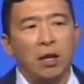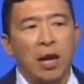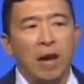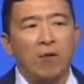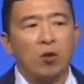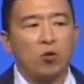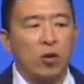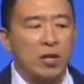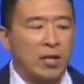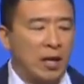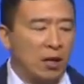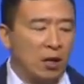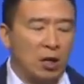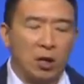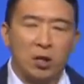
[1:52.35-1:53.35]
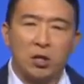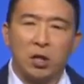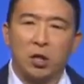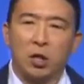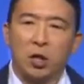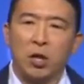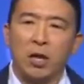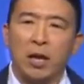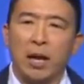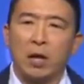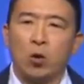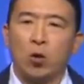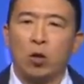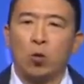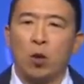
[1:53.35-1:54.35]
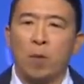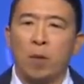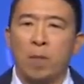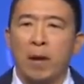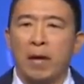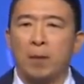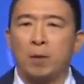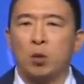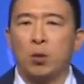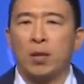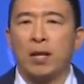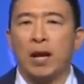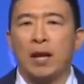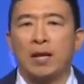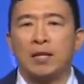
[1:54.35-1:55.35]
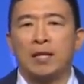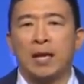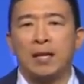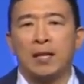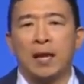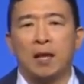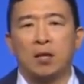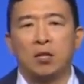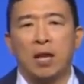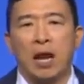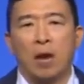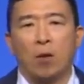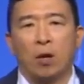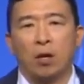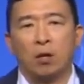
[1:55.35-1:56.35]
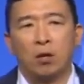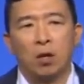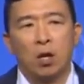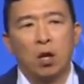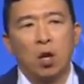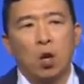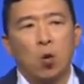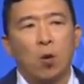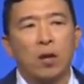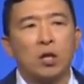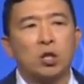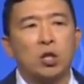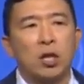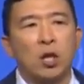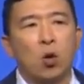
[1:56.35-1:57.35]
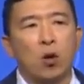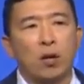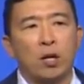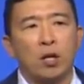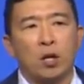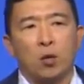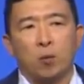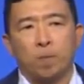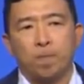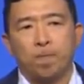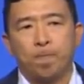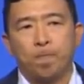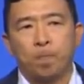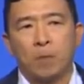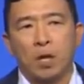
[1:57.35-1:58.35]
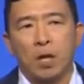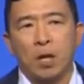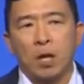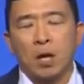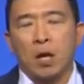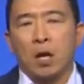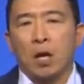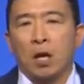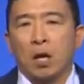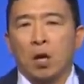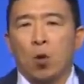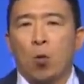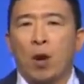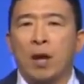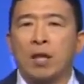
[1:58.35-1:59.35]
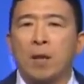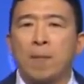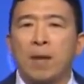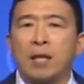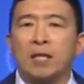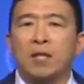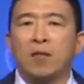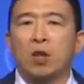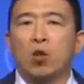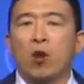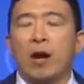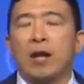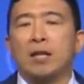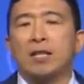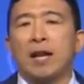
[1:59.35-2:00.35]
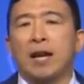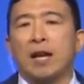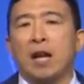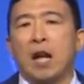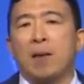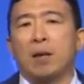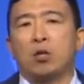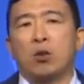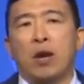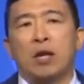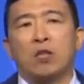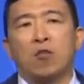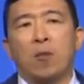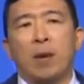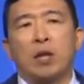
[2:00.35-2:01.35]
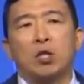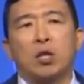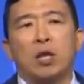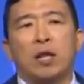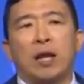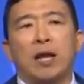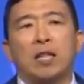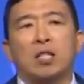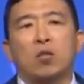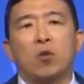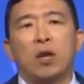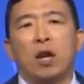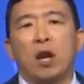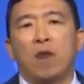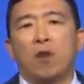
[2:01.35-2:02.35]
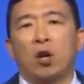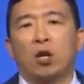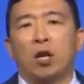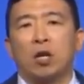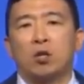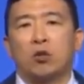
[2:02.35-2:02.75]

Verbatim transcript: The average retail clerk is a 39-year-old woman making between 9 and $10 an hour. What is she going to do? We're in the midst of the greatest economic transformation in the history of our